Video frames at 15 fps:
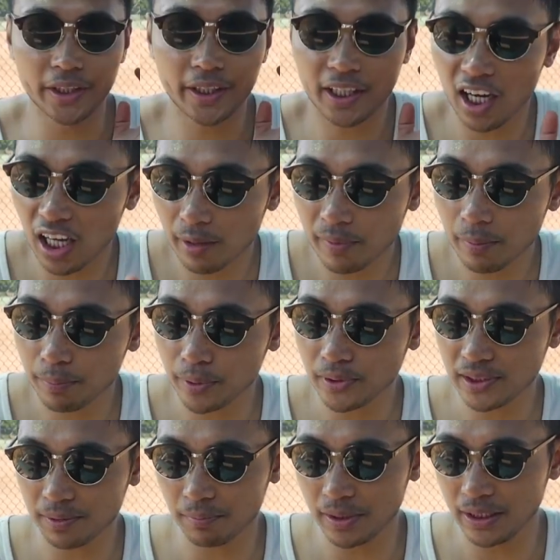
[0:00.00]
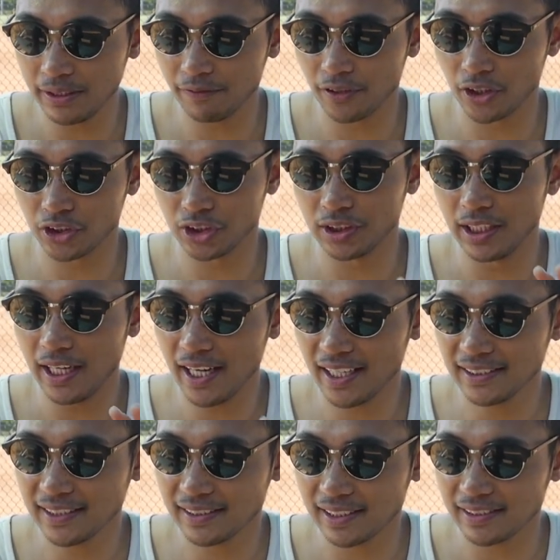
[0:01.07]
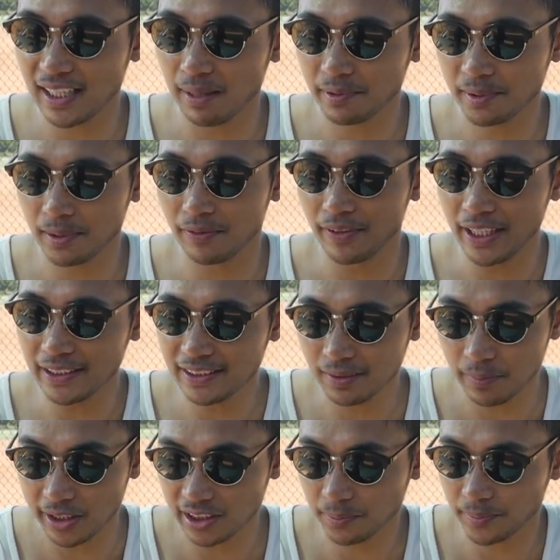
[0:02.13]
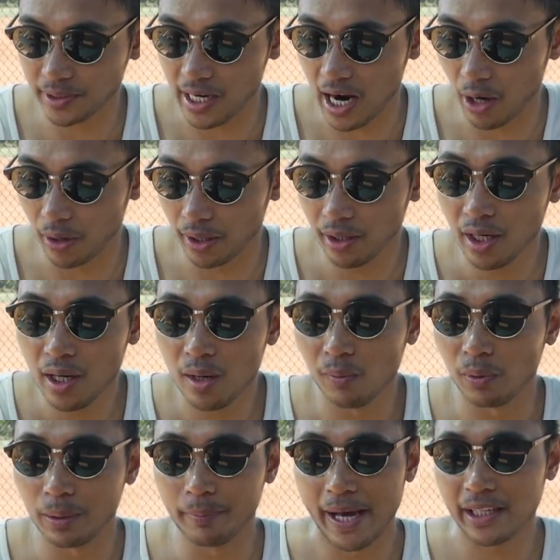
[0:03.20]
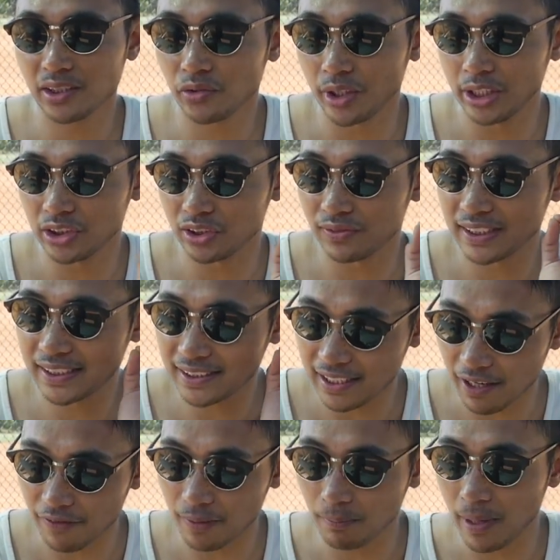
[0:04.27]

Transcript: Economy Boosted Mini version S has a top speed of 18 miles per hour with max range of 7